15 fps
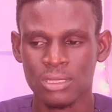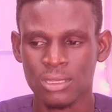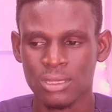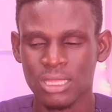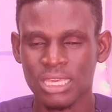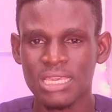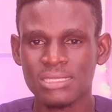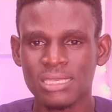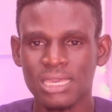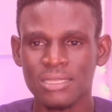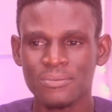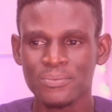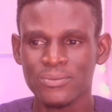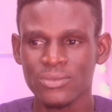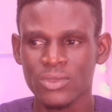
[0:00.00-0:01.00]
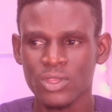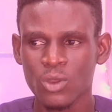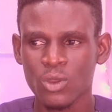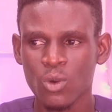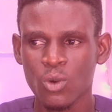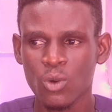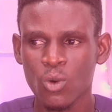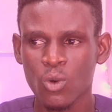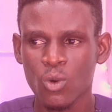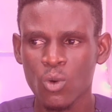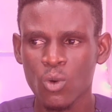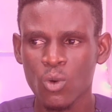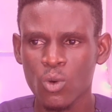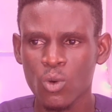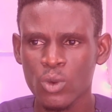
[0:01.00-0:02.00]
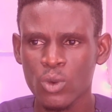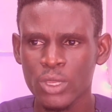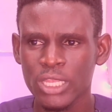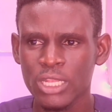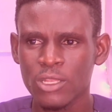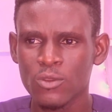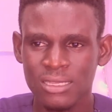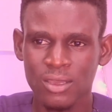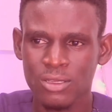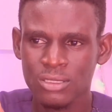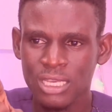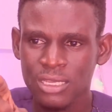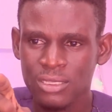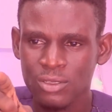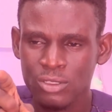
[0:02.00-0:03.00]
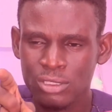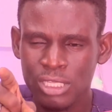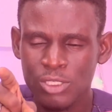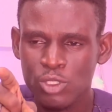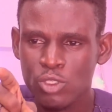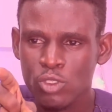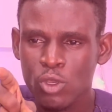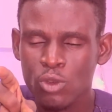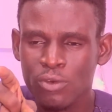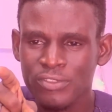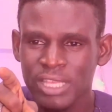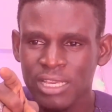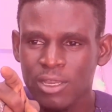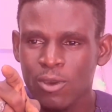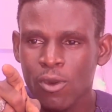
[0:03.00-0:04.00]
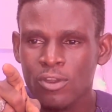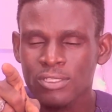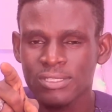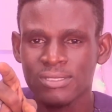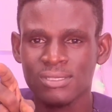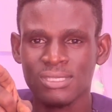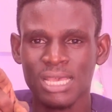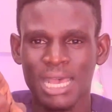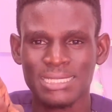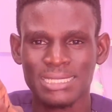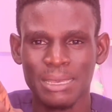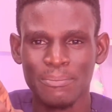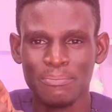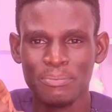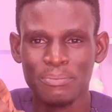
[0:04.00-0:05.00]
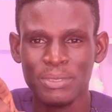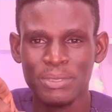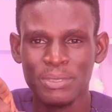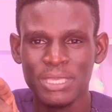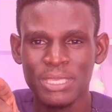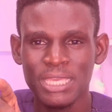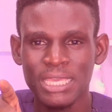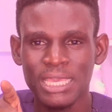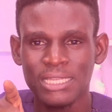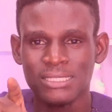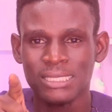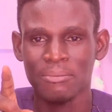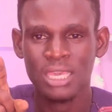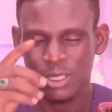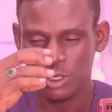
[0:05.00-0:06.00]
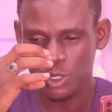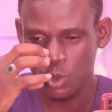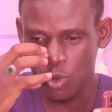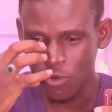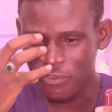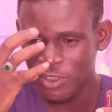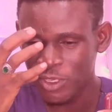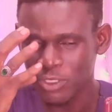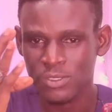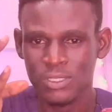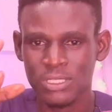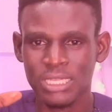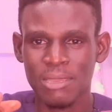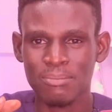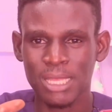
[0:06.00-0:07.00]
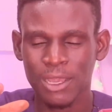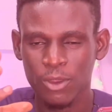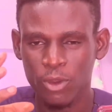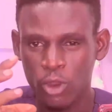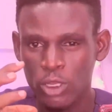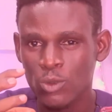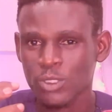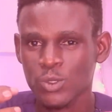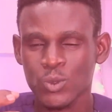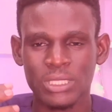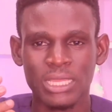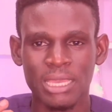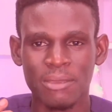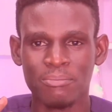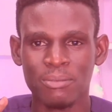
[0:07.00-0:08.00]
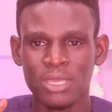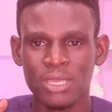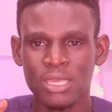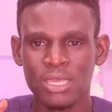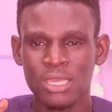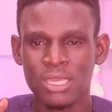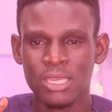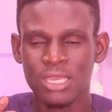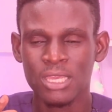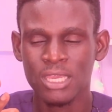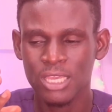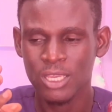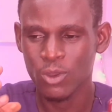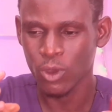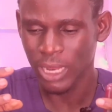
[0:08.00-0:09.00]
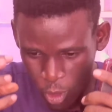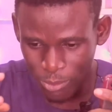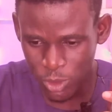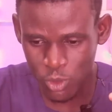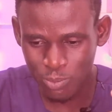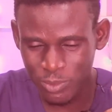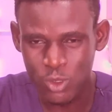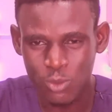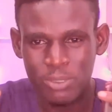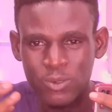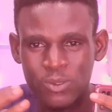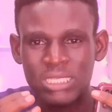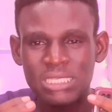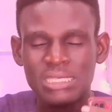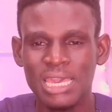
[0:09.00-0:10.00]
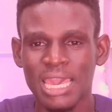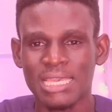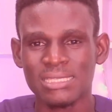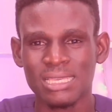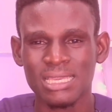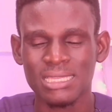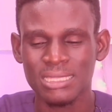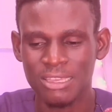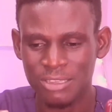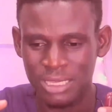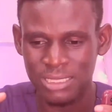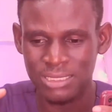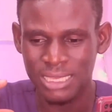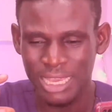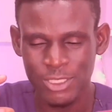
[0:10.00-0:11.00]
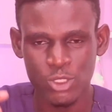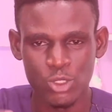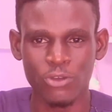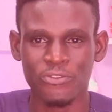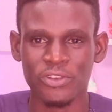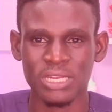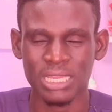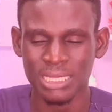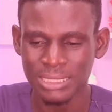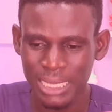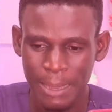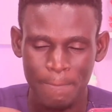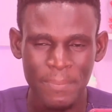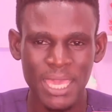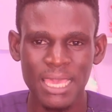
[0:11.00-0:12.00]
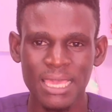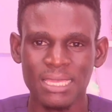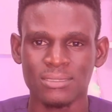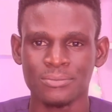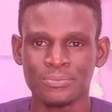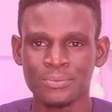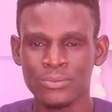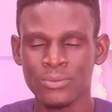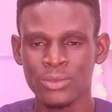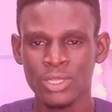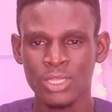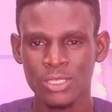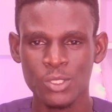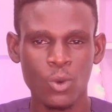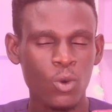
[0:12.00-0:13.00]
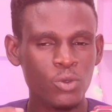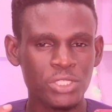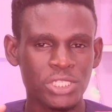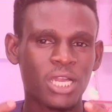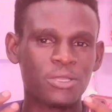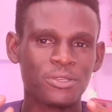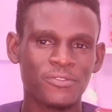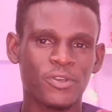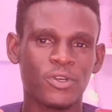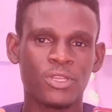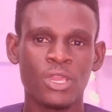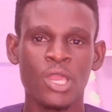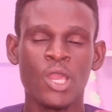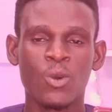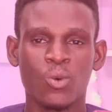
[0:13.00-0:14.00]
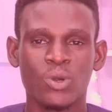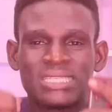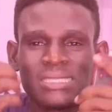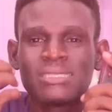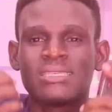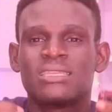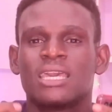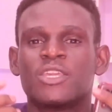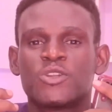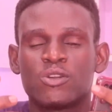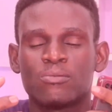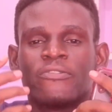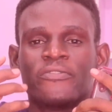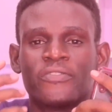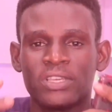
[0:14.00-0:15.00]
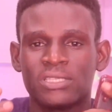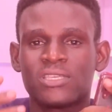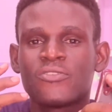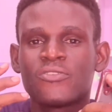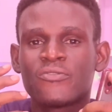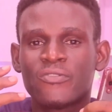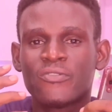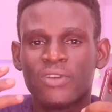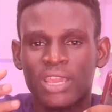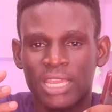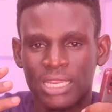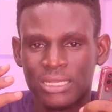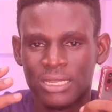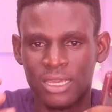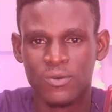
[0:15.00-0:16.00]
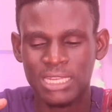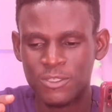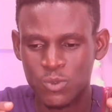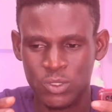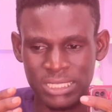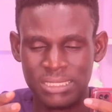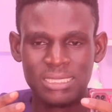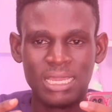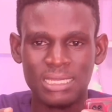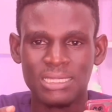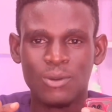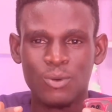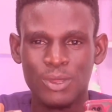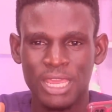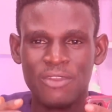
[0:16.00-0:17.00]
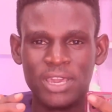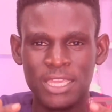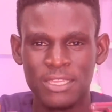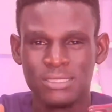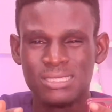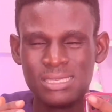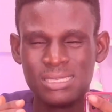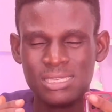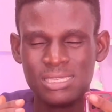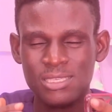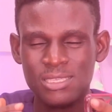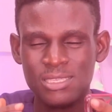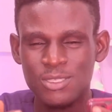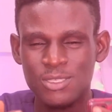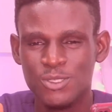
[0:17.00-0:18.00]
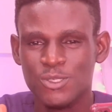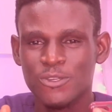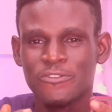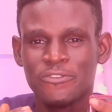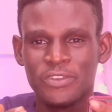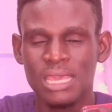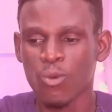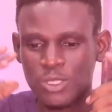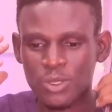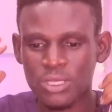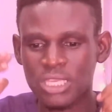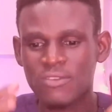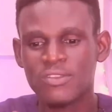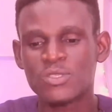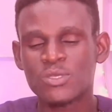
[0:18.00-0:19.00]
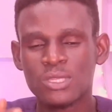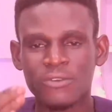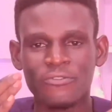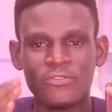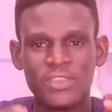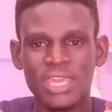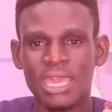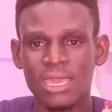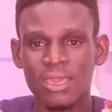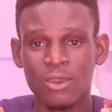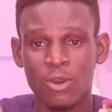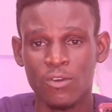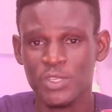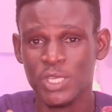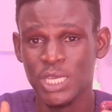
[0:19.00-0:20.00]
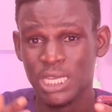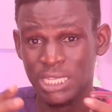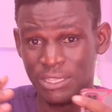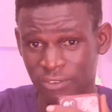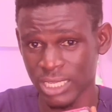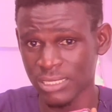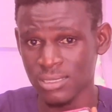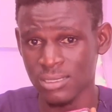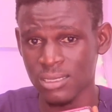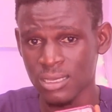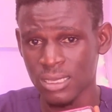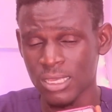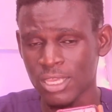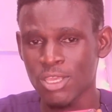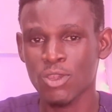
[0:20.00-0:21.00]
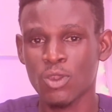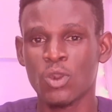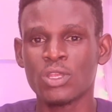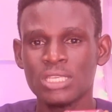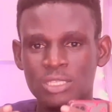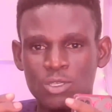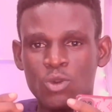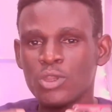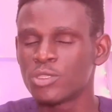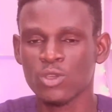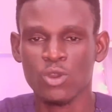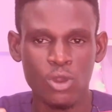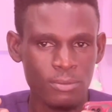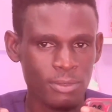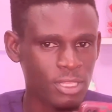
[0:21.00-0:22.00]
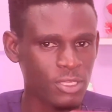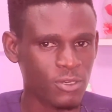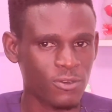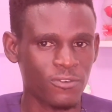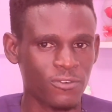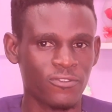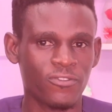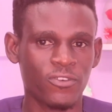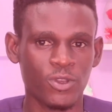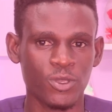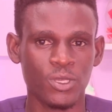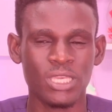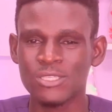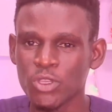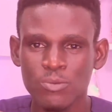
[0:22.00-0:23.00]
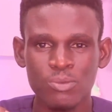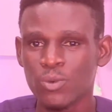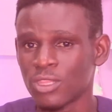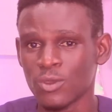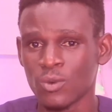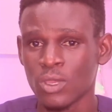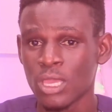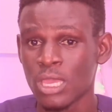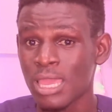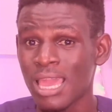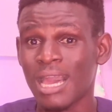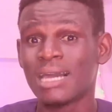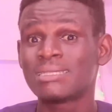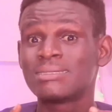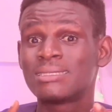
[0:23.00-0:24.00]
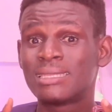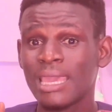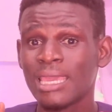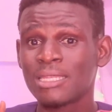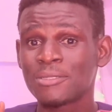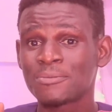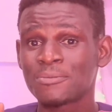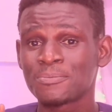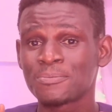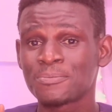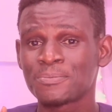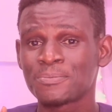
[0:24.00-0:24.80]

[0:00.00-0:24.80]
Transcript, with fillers: The king said, Oh, it looks like the, the son of the gods has appeared to them. It was obvious to them that God was with them. God had come to, to be with these guys in, the, in their suffering, in their pain. So, oh child of God, what is it that you could be facing right now? I need to understand that whatever it is you're facing, once you don't give in to the fear of your adversity, God is going to come through for you. He's going to be with you. And then